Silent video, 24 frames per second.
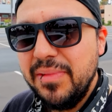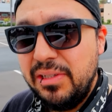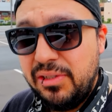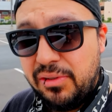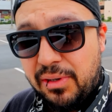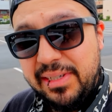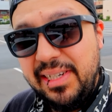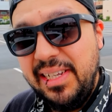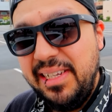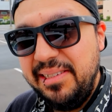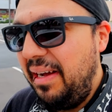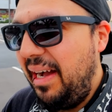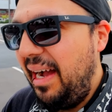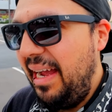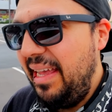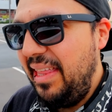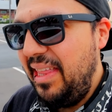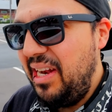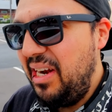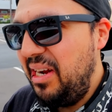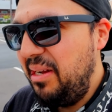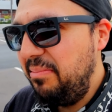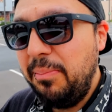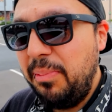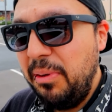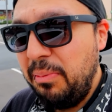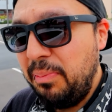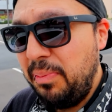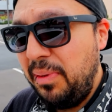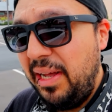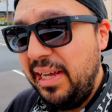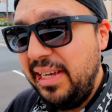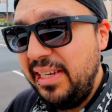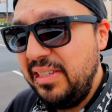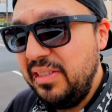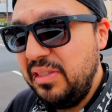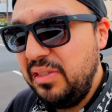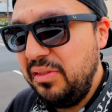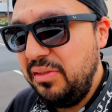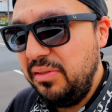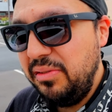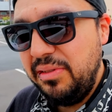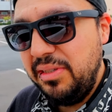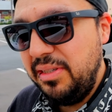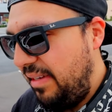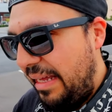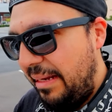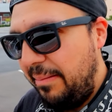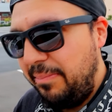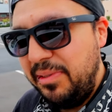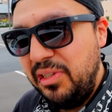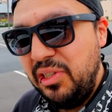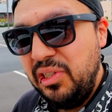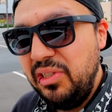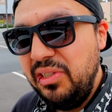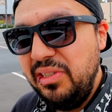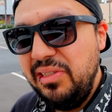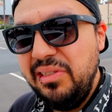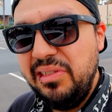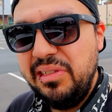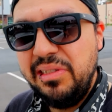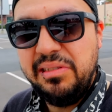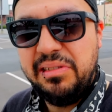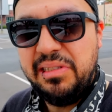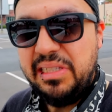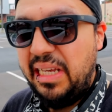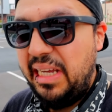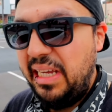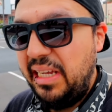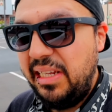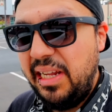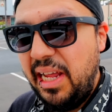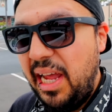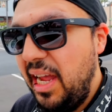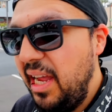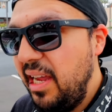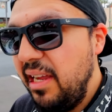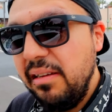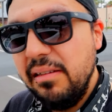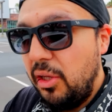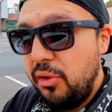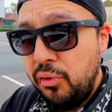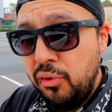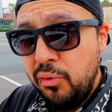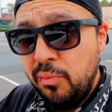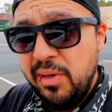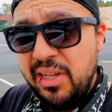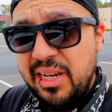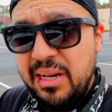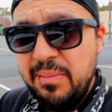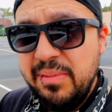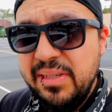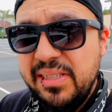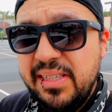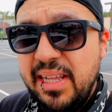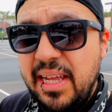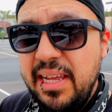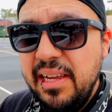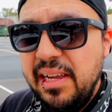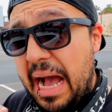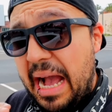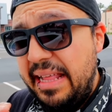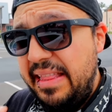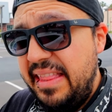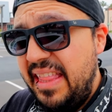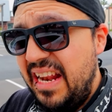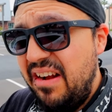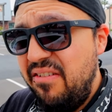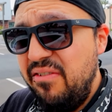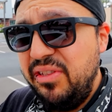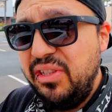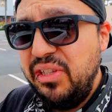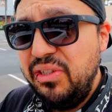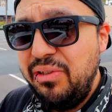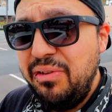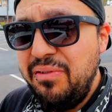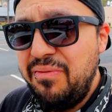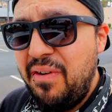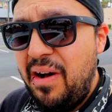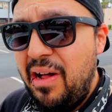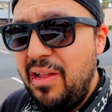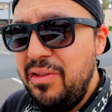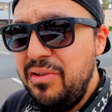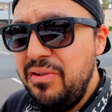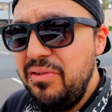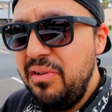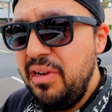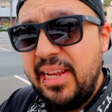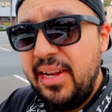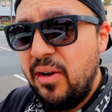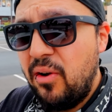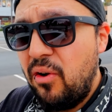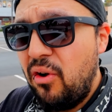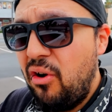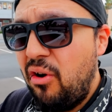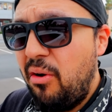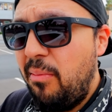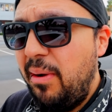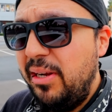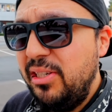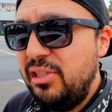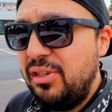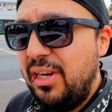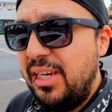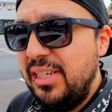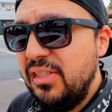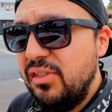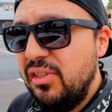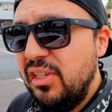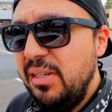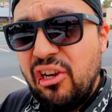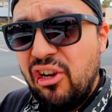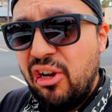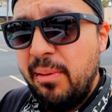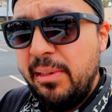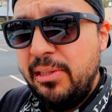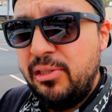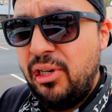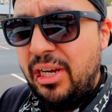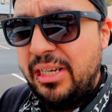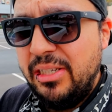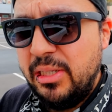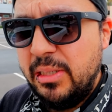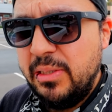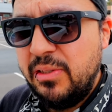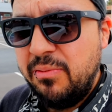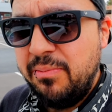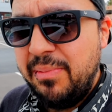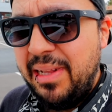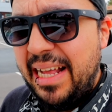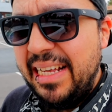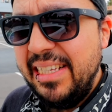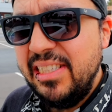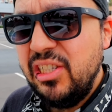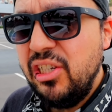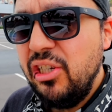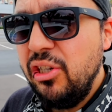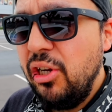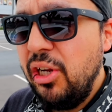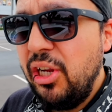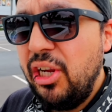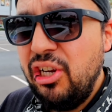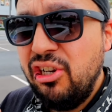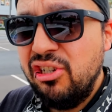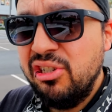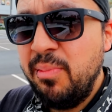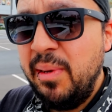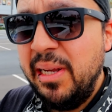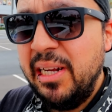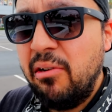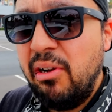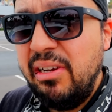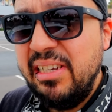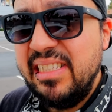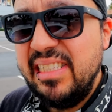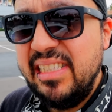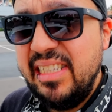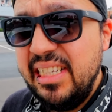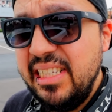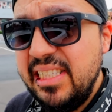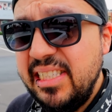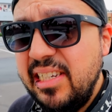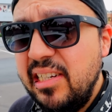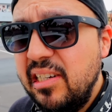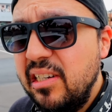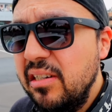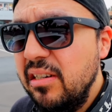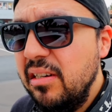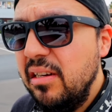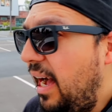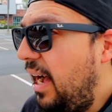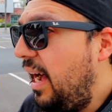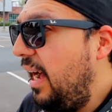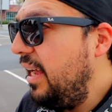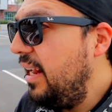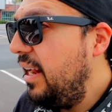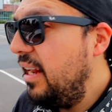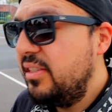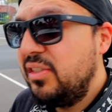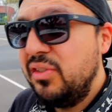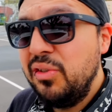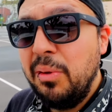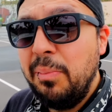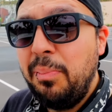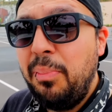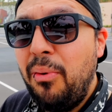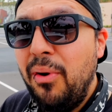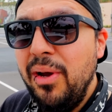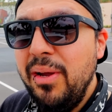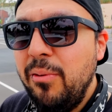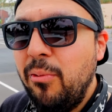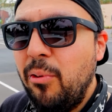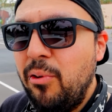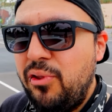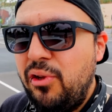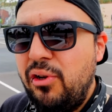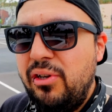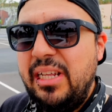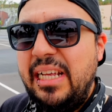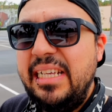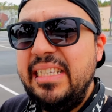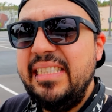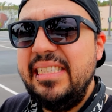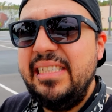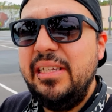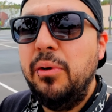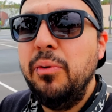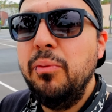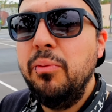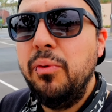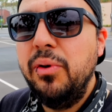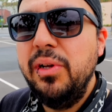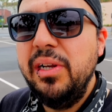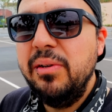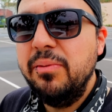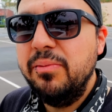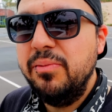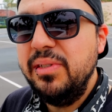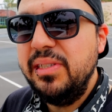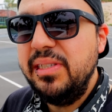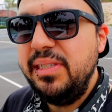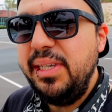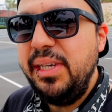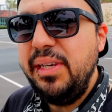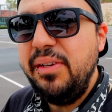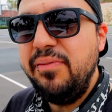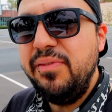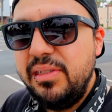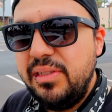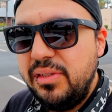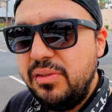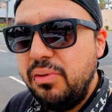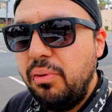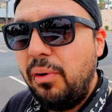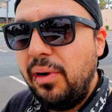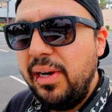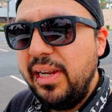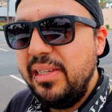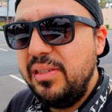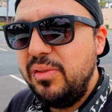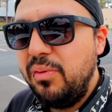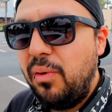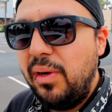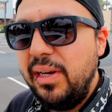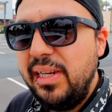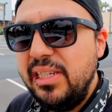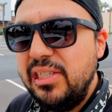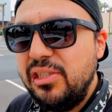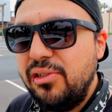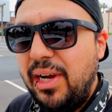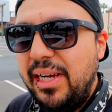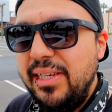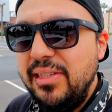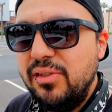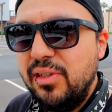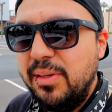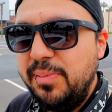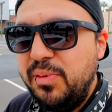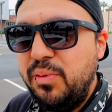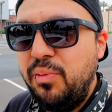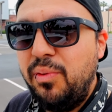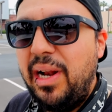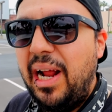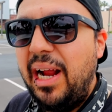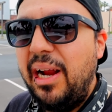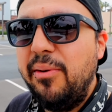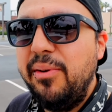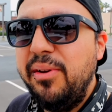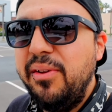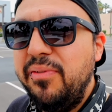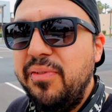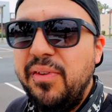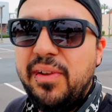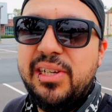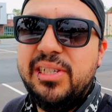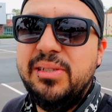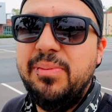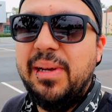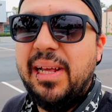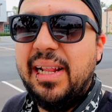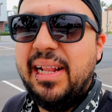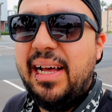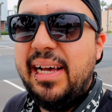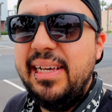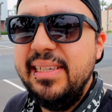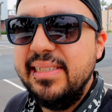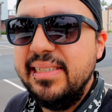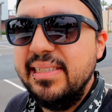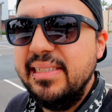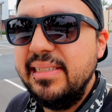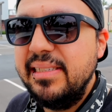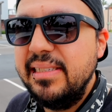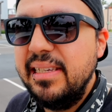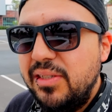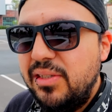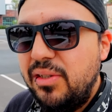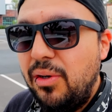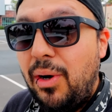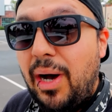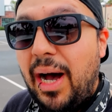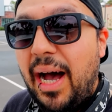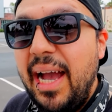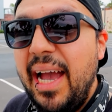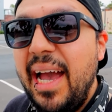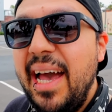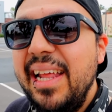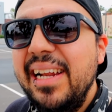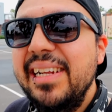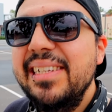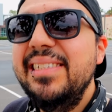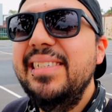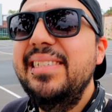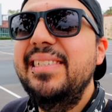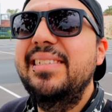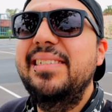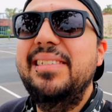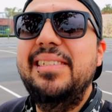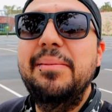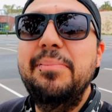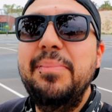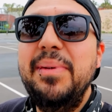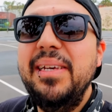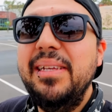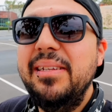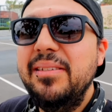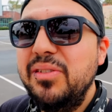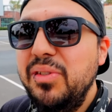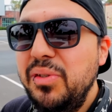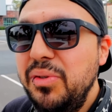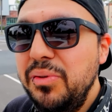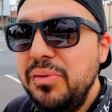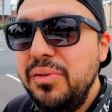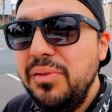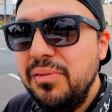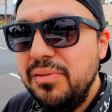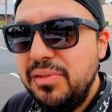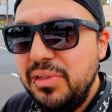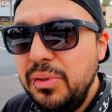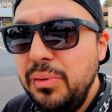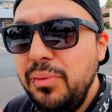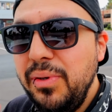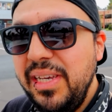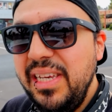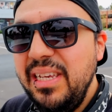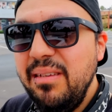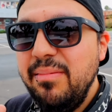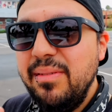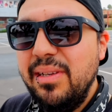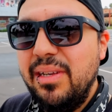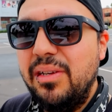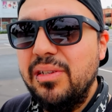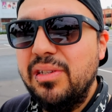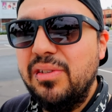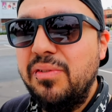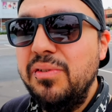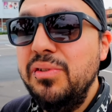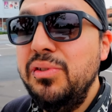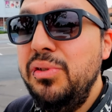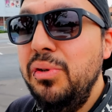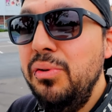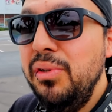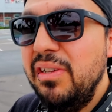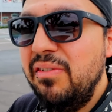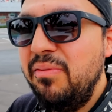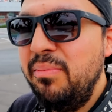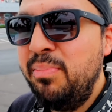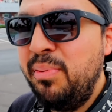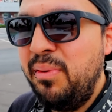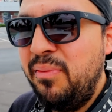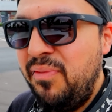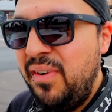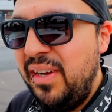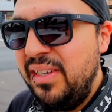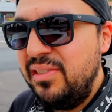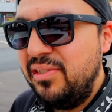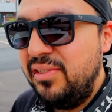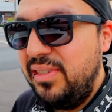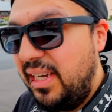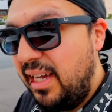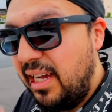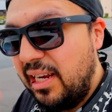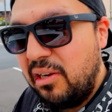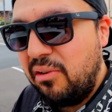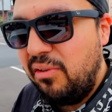So I did. I ended up replying to the admissions saying, hey, you made a mistake. I did everything you followed. Here are my transcripts. Here are my transcripts from last year. Here's my grades this year. And to the point where they still wouldn't receive 2020 transcripts when I already finished my classes. So I had to submit two, two emails from two different professors. I got